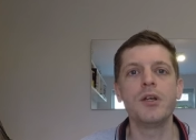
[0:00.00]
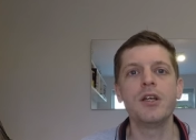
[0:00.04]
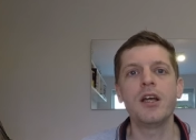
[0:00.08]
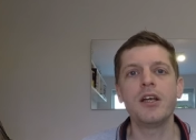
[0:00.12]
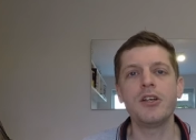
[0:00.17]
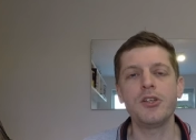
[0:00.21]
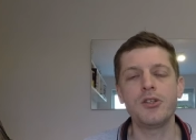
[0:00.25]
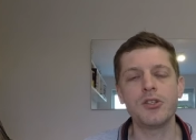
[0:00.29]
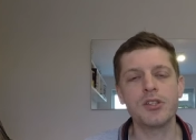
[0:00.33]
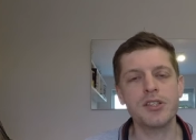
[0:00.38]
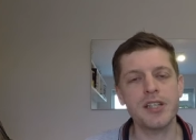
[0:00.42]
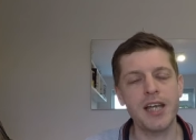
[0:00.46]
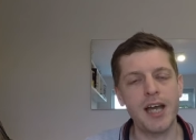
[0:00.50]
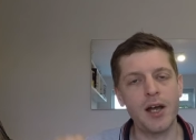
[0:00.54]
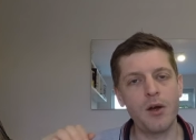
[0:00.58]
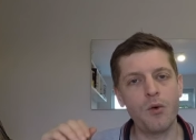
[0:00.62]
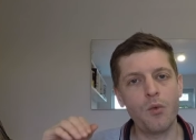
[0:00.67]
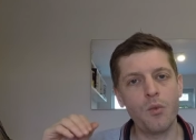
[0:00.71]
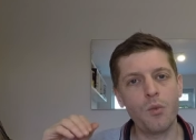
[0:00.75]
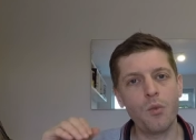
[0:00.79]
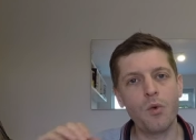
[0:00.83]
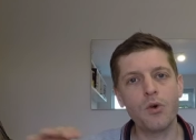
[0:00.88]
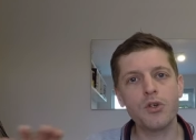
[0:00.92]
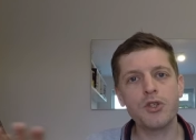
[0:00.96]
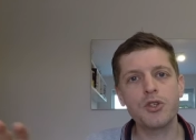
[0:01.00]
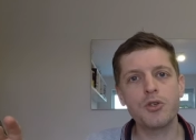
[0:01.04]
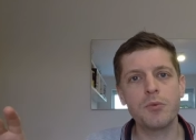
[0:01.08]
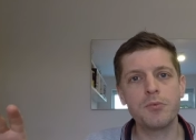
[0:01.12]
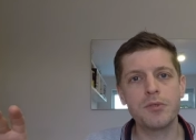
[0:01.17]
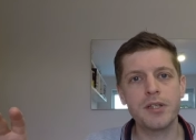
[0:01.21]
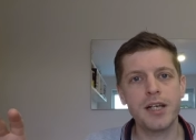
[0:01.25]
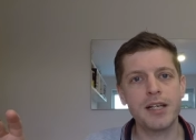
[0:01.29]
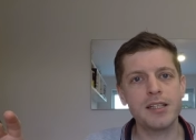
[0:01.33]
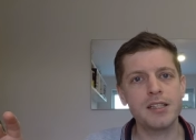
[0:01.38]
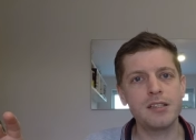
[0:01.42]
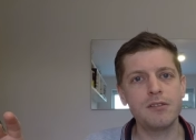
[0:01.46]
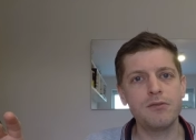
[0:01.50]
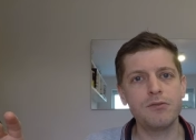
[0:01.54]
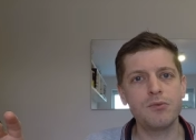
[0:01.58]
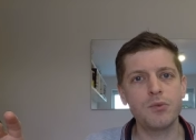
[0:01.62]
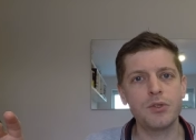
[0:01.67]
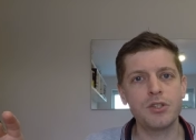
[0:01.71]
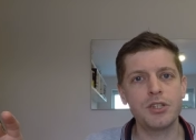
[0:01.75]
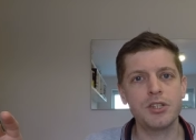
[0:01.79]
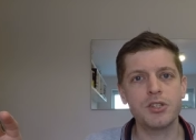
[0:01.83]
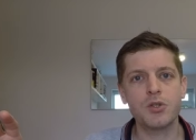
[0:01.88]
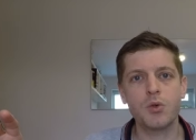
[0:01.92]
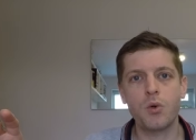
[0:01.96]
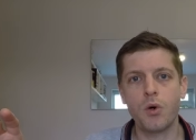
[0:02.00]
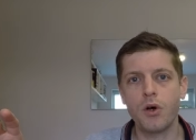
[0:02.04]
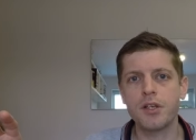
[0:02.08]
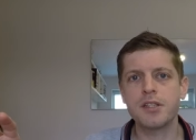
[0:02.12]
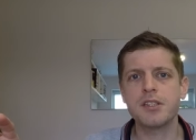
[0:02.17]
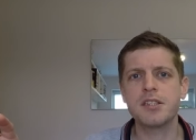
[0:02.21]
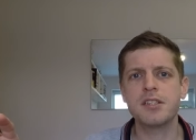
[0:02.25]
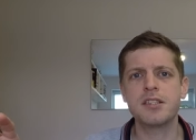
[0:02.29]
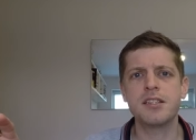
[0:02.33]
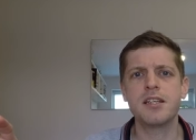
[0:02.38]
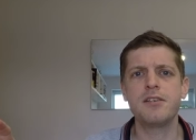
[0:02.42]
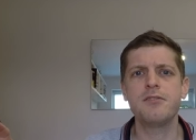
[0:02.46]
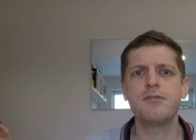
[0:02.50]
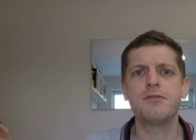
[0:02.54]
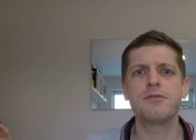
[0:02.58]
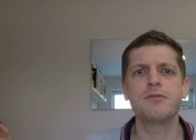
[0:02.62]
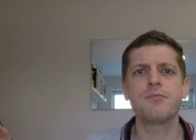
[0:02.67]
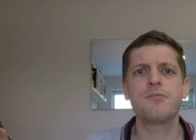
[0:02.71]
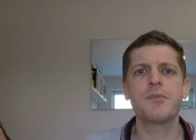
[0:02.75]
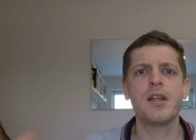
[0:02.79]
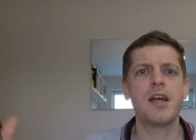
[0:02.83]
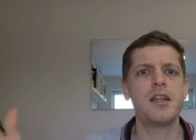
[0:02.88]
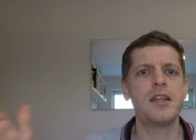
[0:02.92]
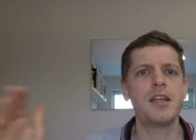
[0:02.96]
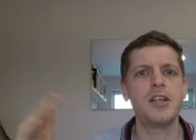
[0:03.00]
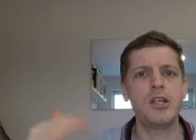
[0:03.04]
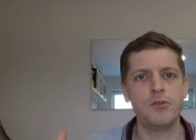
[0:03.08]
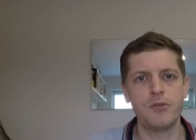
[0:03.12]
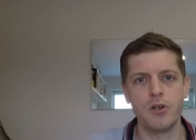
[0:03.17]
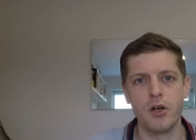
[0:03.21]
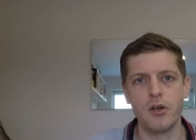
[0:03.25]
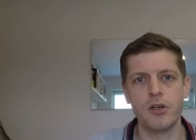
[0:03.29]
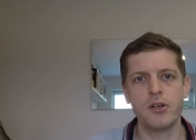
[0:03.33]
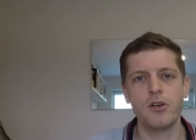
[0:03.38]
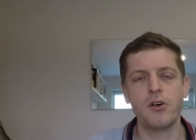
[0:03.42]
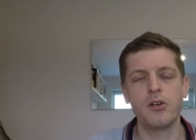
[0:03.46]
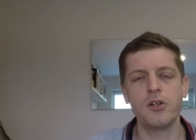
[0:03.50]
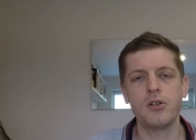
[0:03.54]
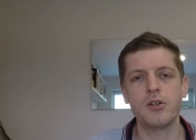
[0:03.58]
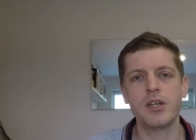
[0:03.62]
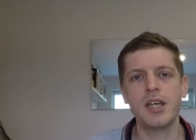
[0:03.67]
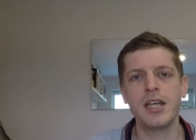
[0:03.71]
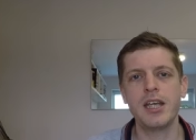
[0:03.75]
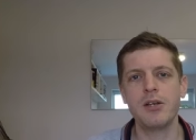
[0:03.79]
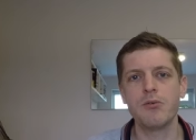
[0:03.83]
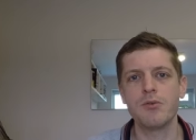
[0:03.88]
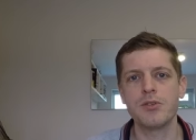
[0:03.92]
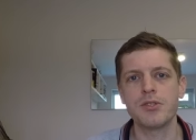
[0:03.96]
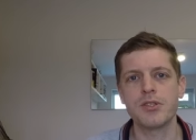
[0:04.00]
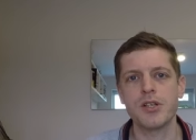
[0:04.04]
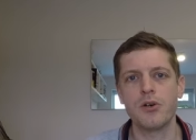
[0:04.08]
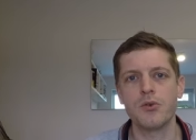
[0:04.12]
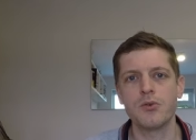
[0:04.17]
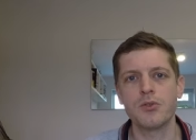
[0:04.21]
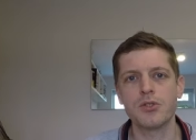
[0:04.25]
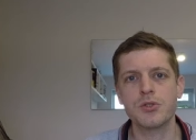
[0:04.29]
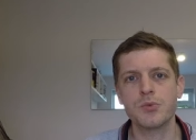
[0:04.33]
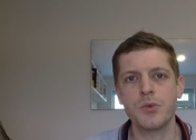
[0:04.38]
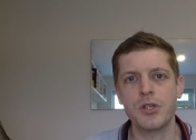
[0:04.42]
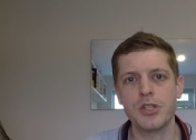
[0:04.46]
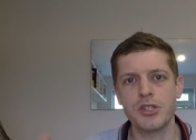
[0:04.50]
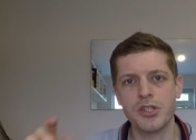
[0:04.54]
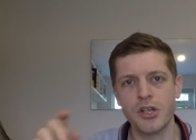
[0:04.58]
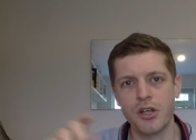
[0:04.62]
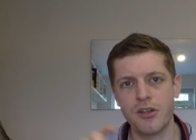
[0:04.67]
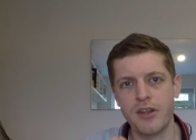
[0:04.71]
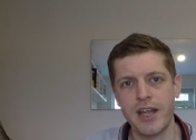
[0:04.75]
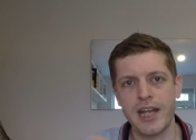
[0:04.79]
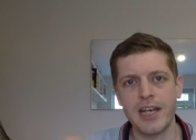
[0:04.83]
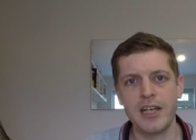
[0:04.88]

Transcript: you set what's your objective, which is qualitative, and then you've gone and got your key results, which are then